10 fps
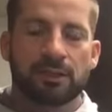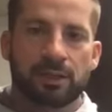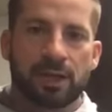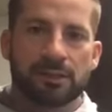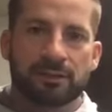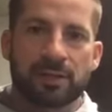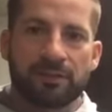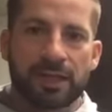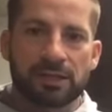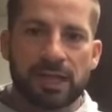the guys are up for
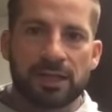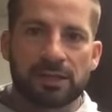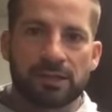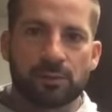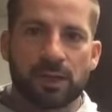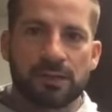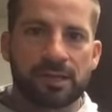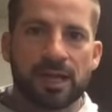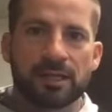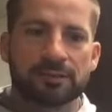that challenge this
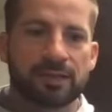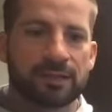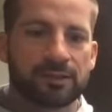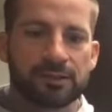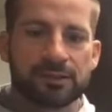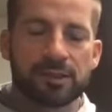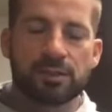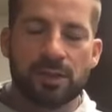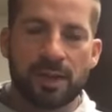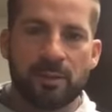Wednesday and, and
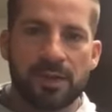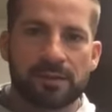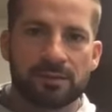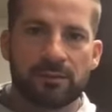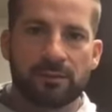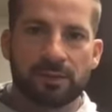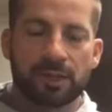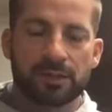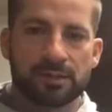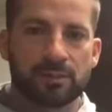continue that momentum through the
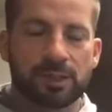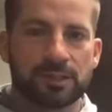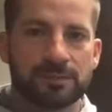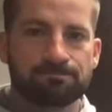last two weeks.